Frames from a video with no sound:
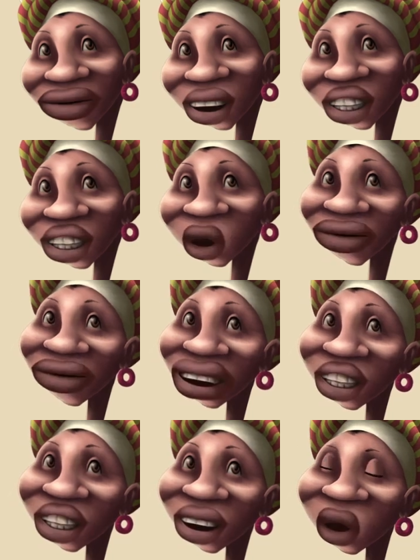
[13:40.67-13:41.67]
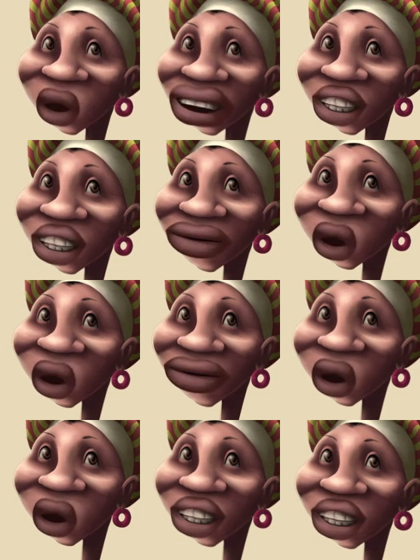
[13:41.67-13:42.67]
The reason is that none of these
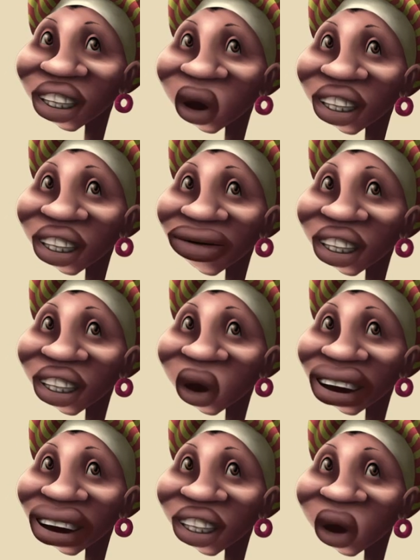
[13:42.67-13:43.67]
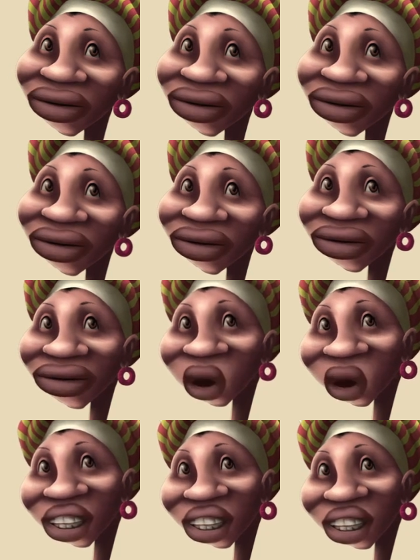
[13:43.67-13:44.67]
technologies has the potential
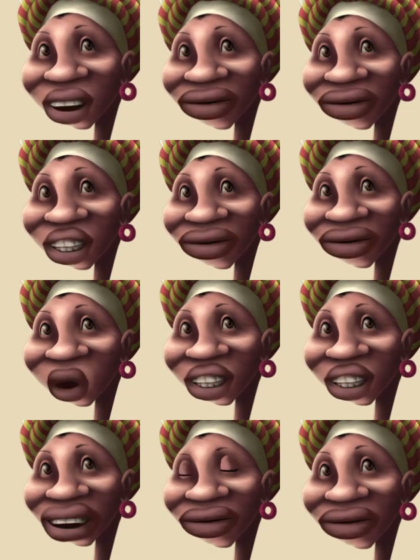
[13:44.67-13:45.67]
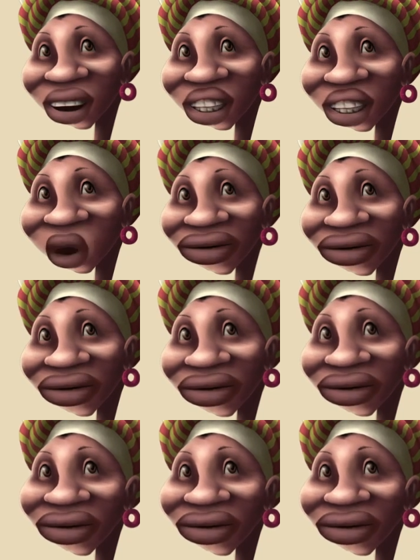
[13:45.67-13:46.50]
to beat the climate crisis.